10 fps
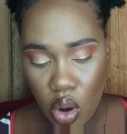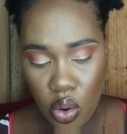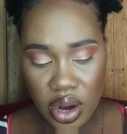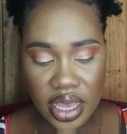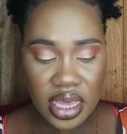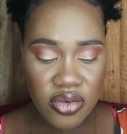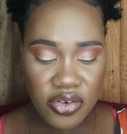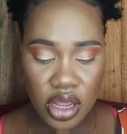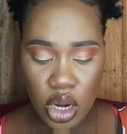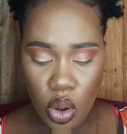or
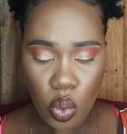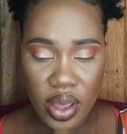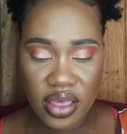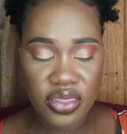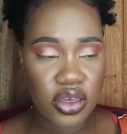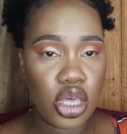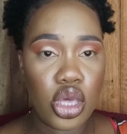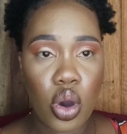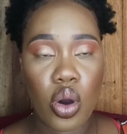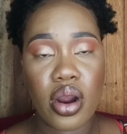even
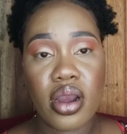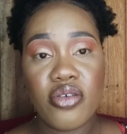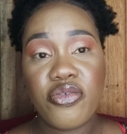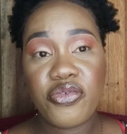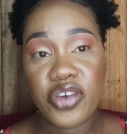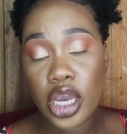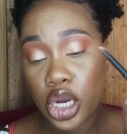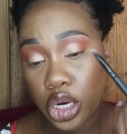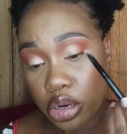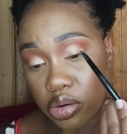with your
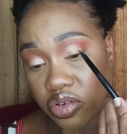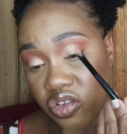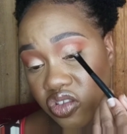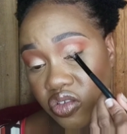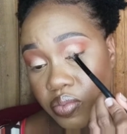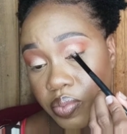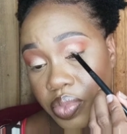fingers.